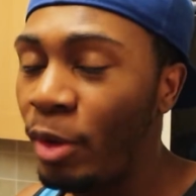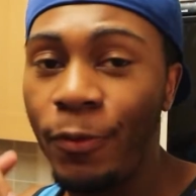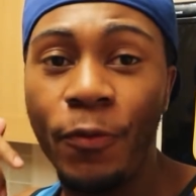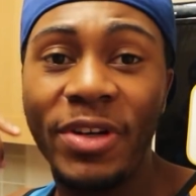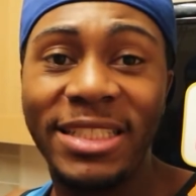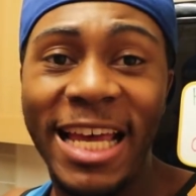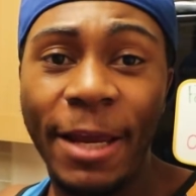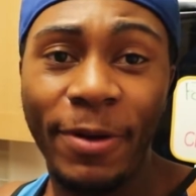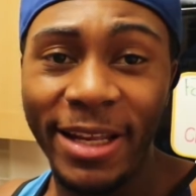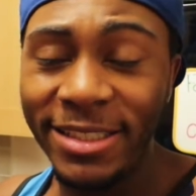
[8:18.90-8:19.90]
Feel free to
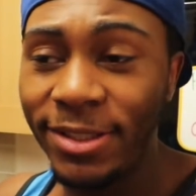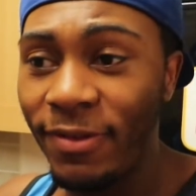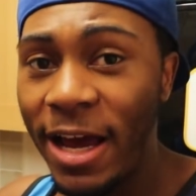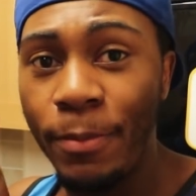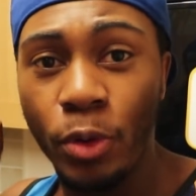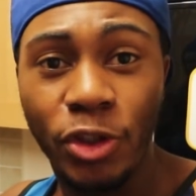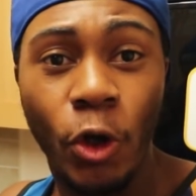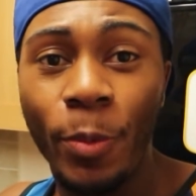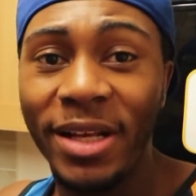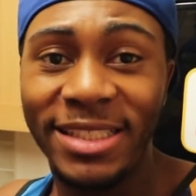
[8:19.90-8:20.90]
tag me on Instagram or
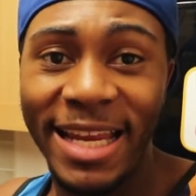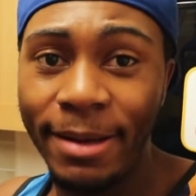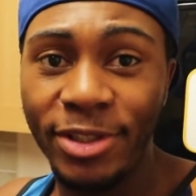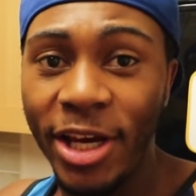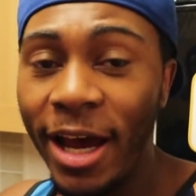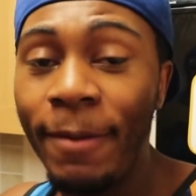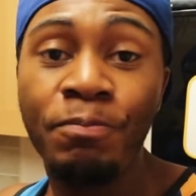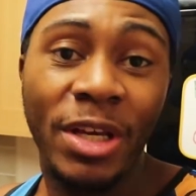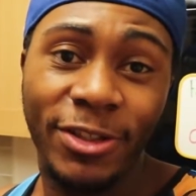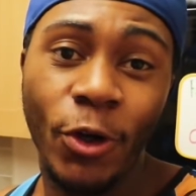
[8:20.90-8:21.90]
show me on Snapchat
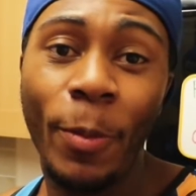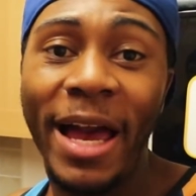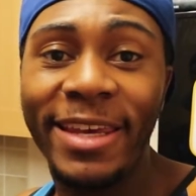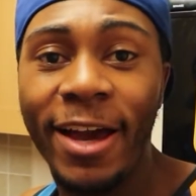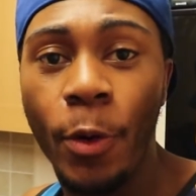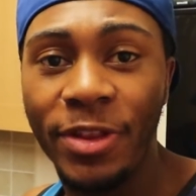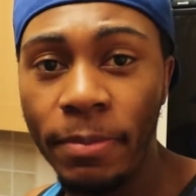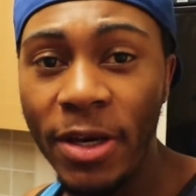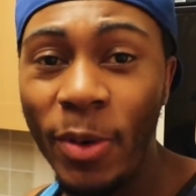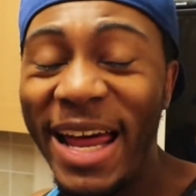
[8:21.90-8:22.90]
and show me how you get on with the
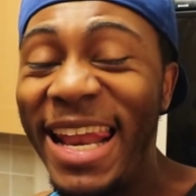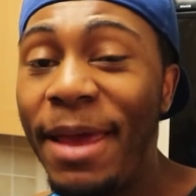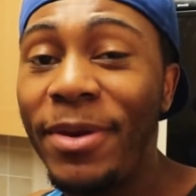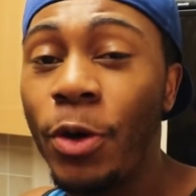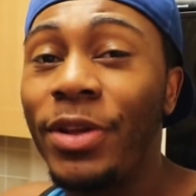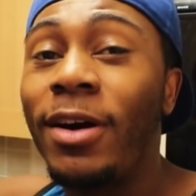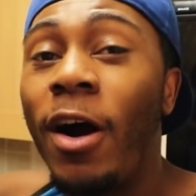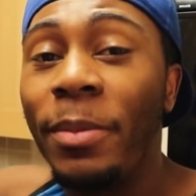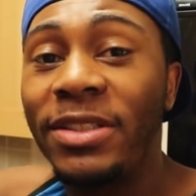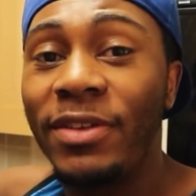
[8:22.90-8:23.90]
meal, and let me know in the
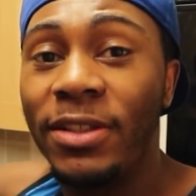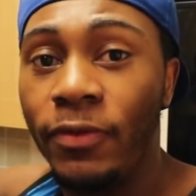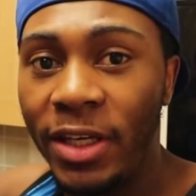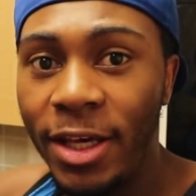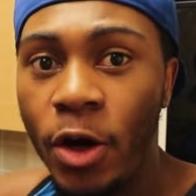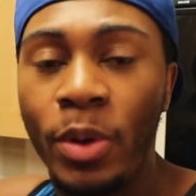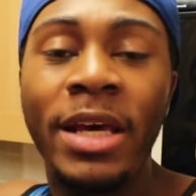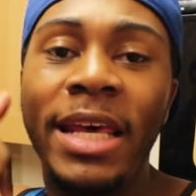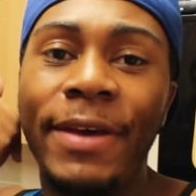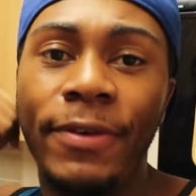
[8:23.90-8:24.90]
comments of this video
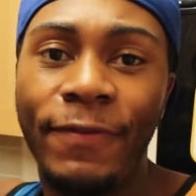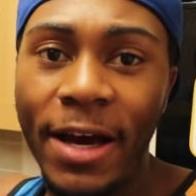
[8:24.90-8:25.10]
if you